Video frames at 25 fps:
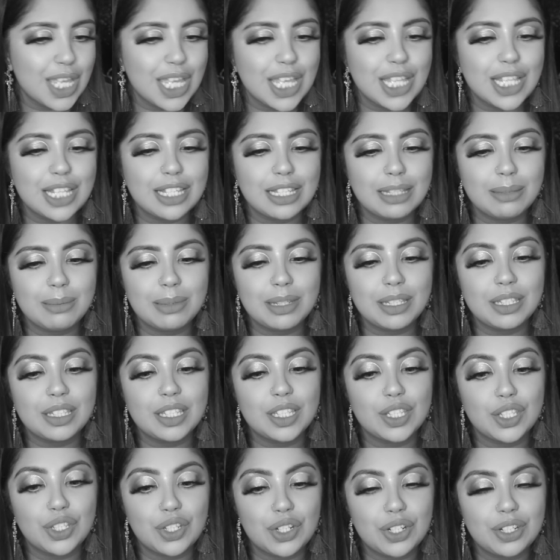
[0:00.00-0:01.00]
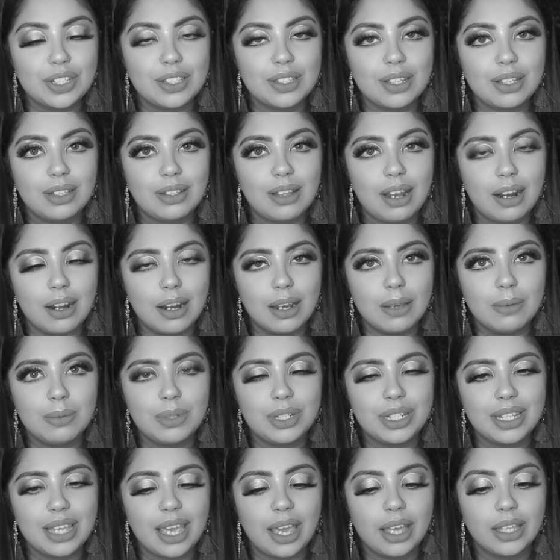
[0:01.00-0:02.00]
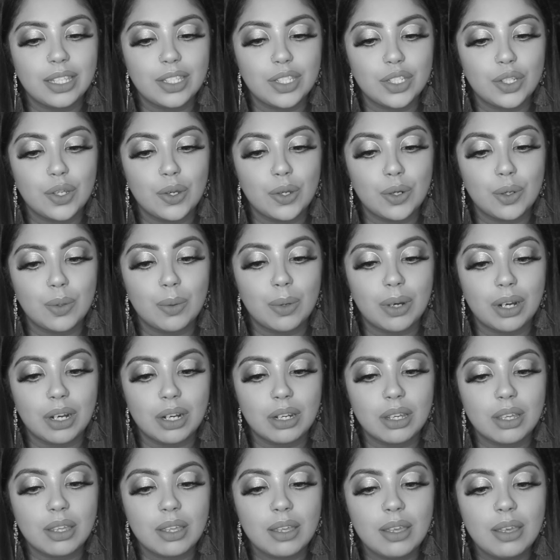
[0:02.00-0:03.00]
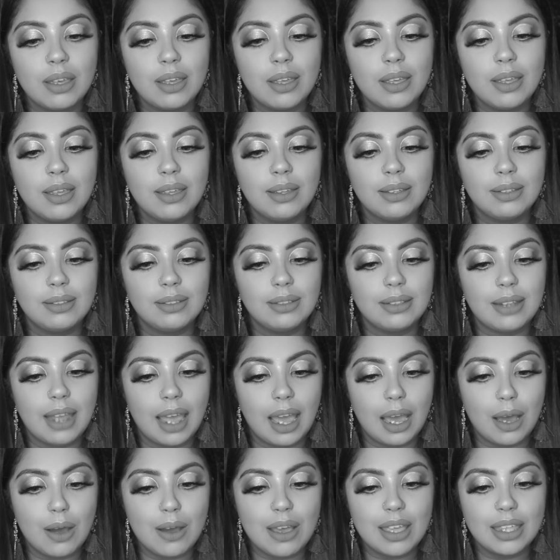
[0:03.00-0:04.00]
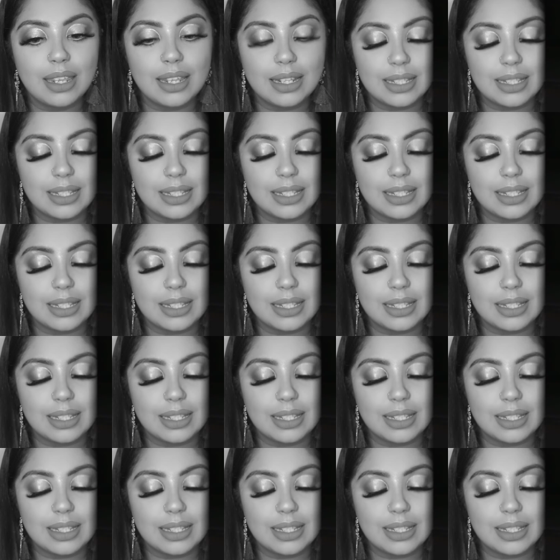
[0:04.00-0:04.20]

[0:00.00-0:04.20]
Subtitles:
this is my sister's alarm. She has to go to work now.